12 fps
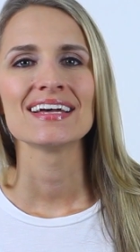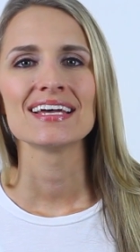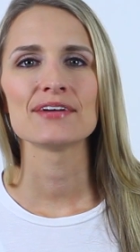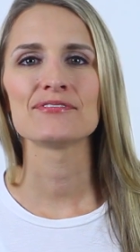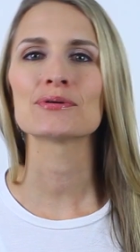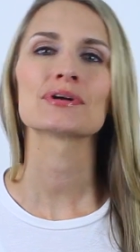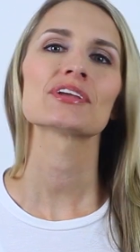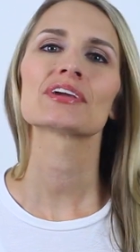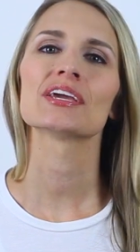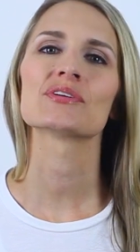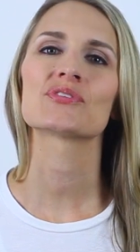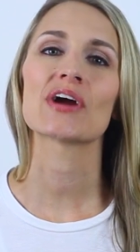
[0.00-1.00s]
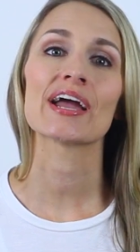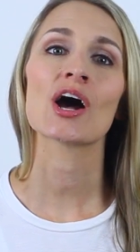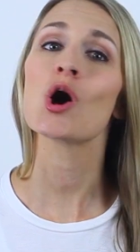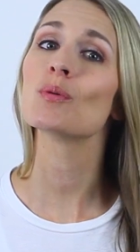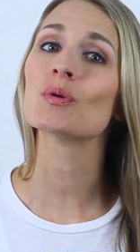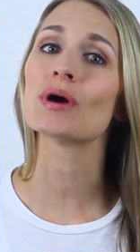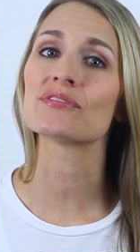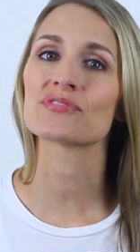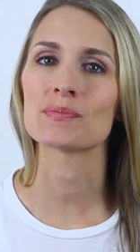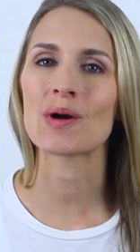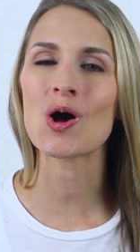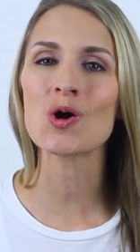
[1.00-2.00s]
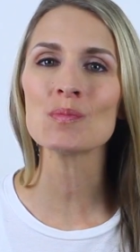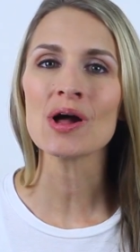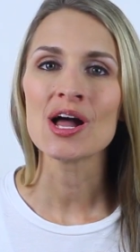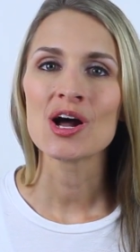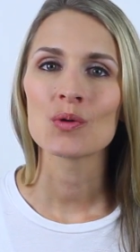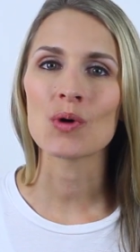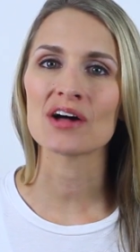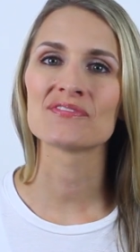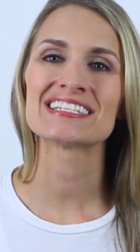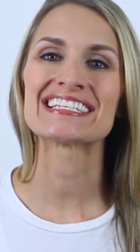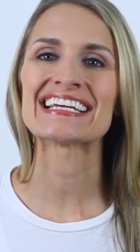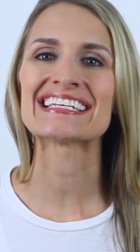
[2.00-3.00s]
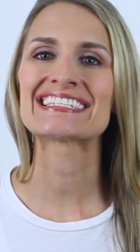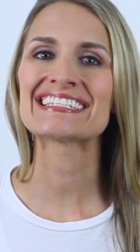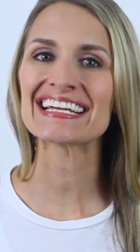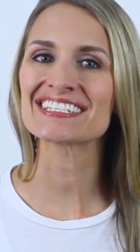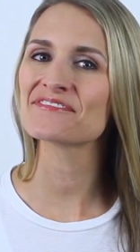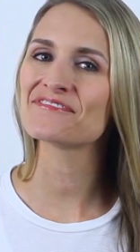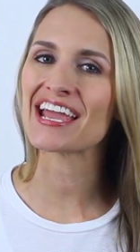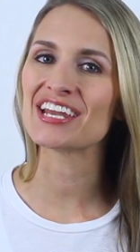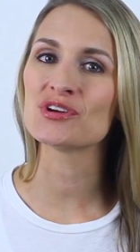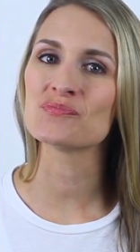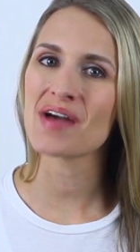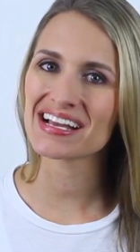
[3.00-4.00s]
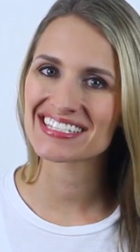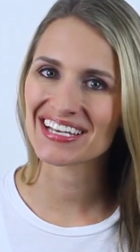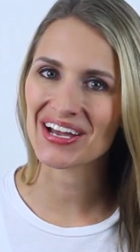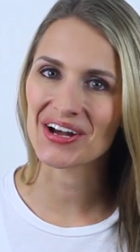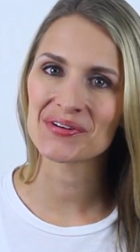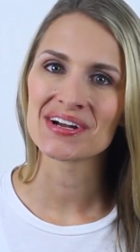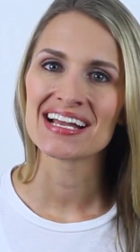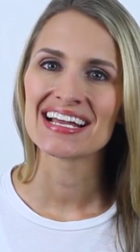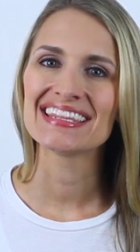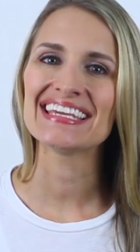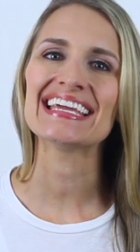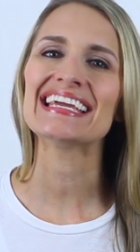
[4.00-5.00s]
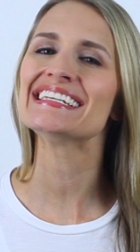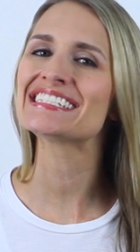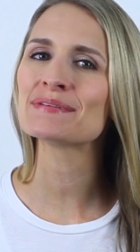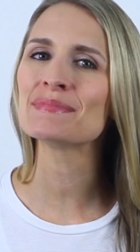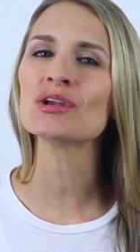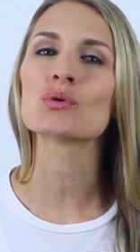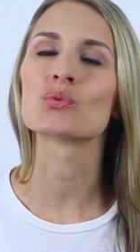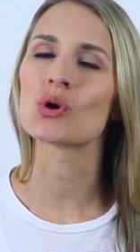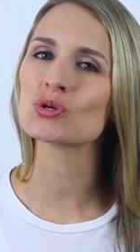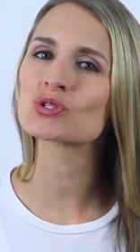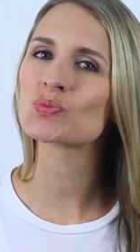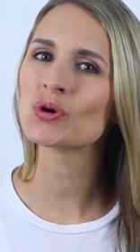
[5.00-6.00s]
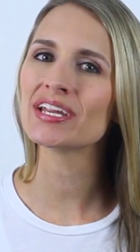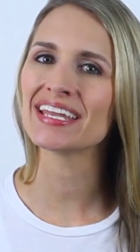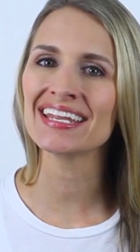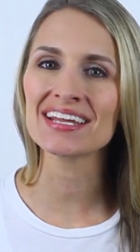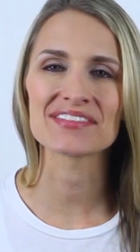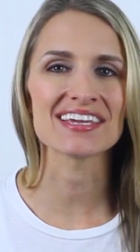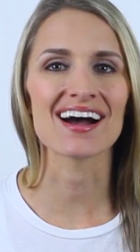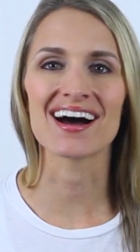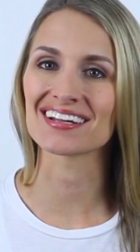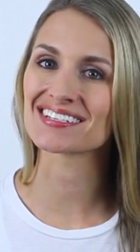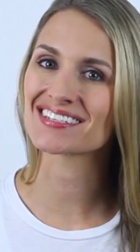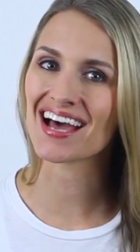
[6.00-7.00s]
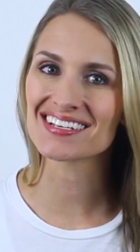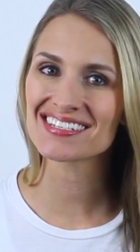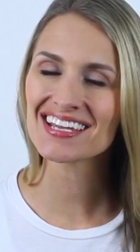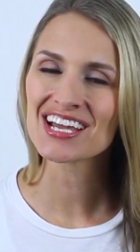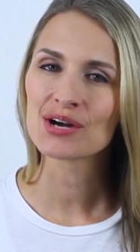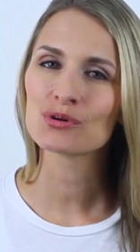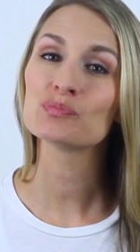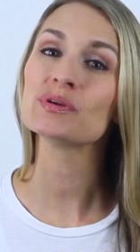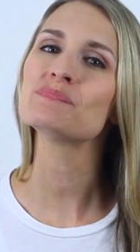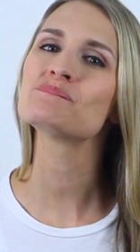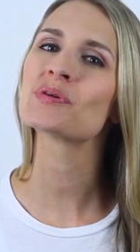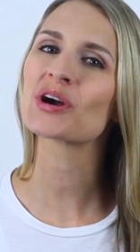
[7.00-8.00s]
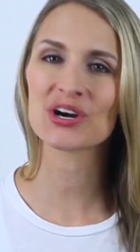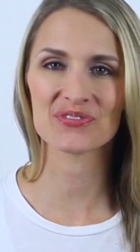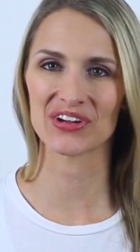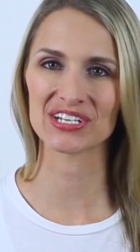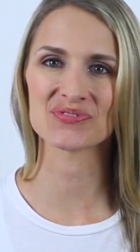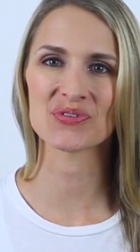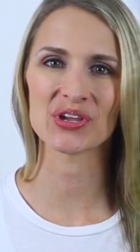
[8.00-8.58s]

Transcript: If you are looking for a home away from home while visiting Santa Fe, New Mexico, the intimate Rosewood Inn of the Anasazi will be perfect for